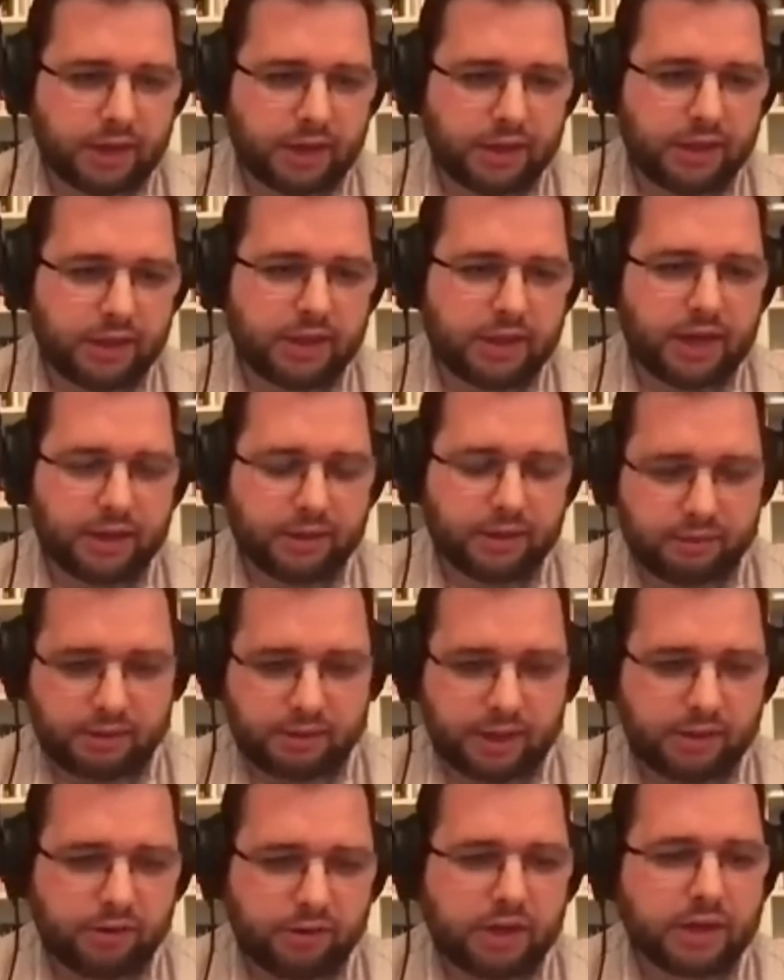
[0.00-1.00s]
I did not,
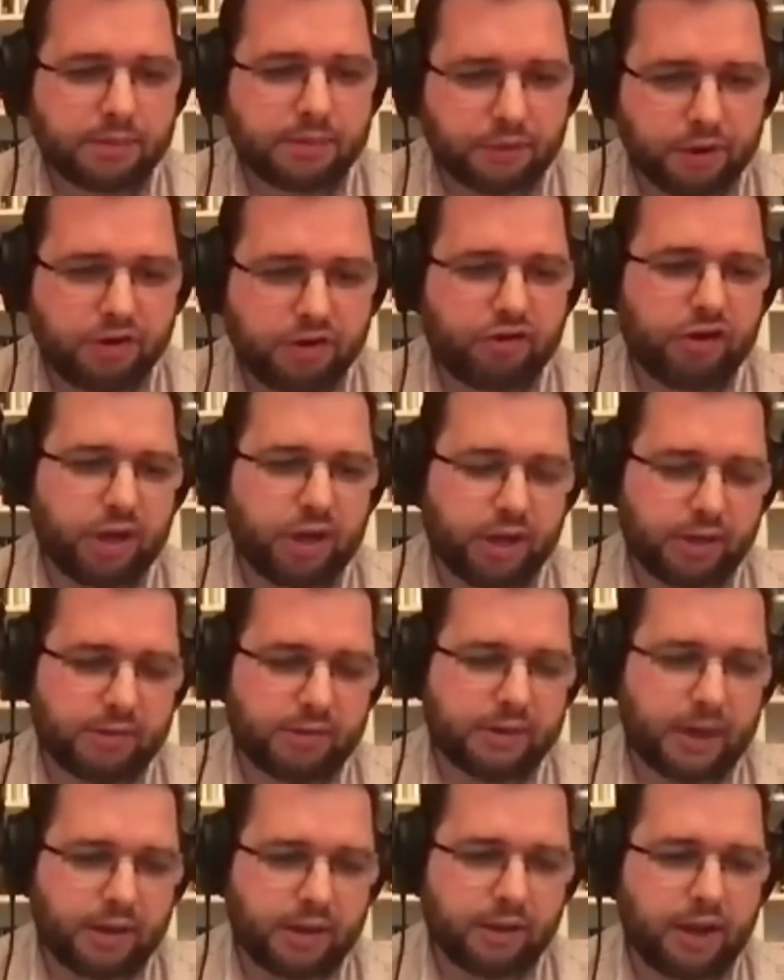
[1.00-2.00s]
I do not appreciate
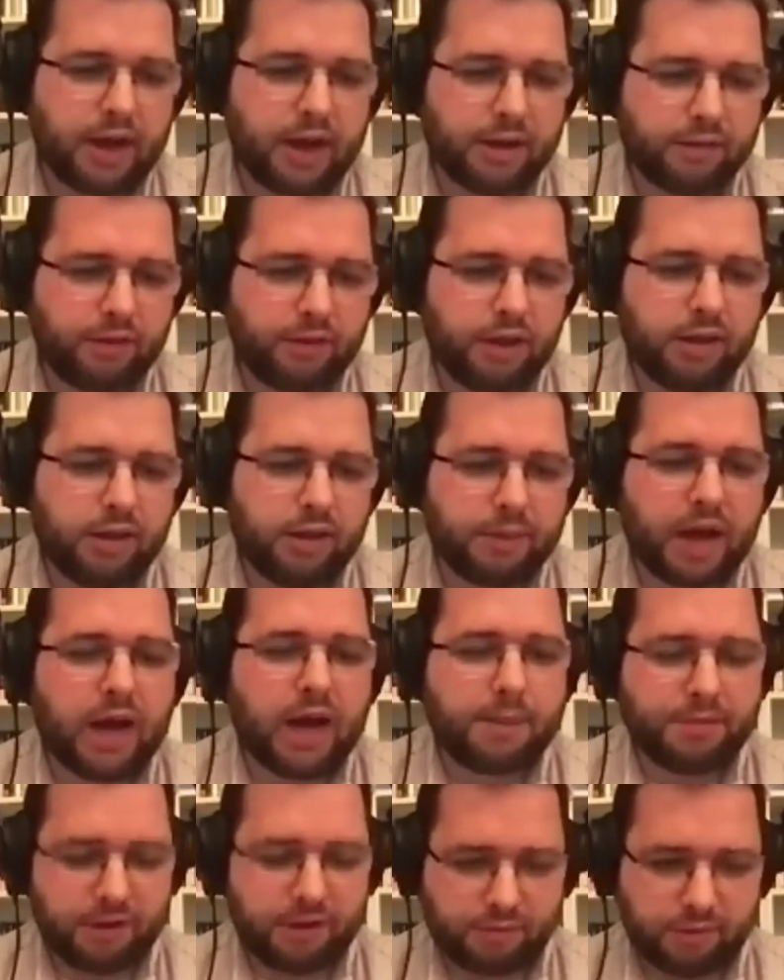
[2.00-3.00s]
a lot of the
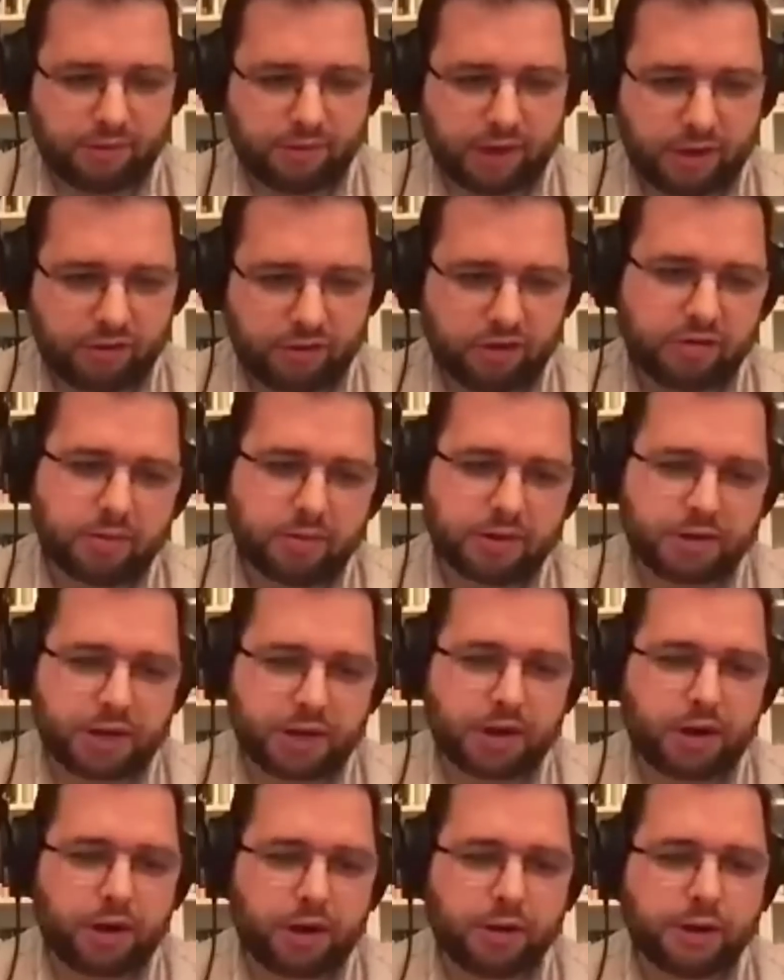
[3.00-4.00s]
pop dispensationalism, as
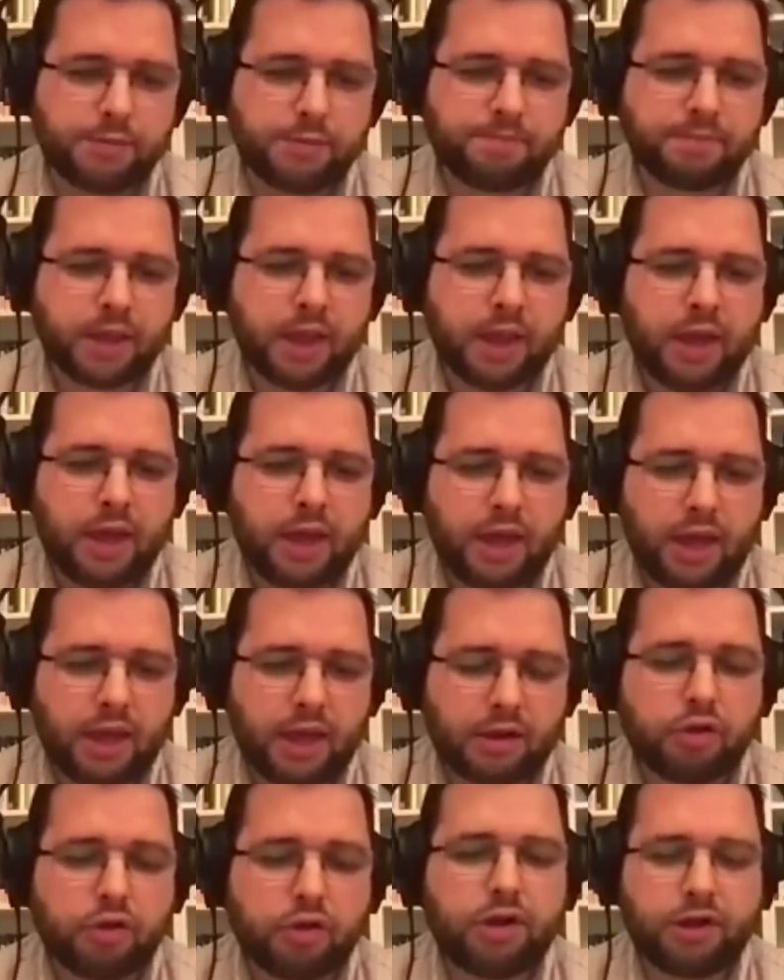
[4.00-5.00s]
I call it,
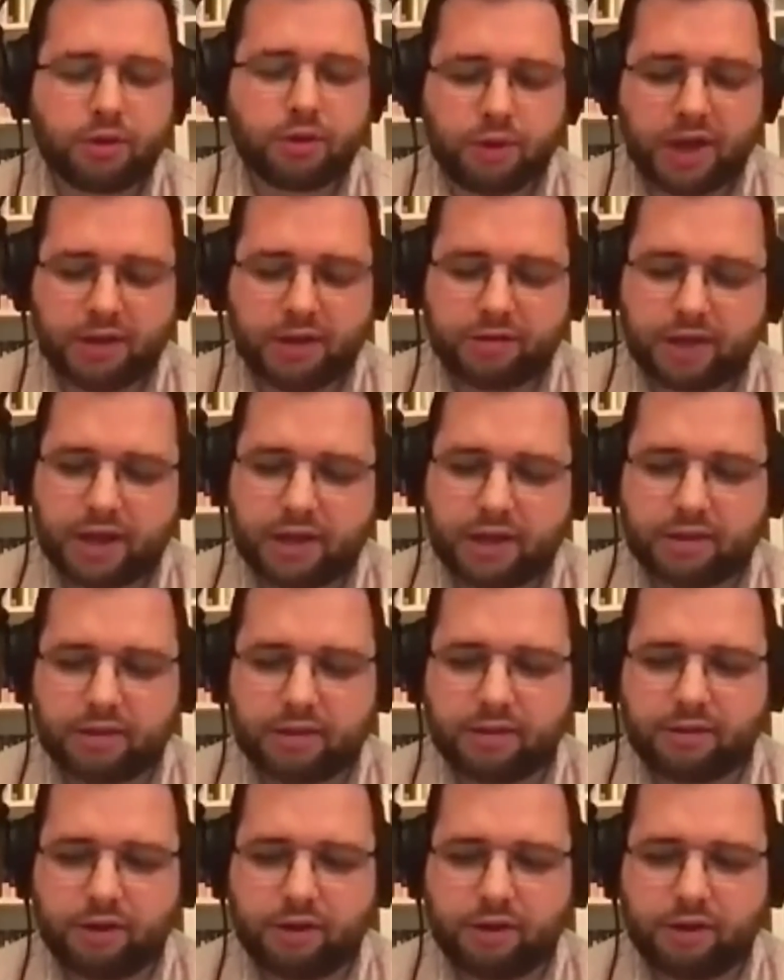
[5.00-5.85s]
including the ways that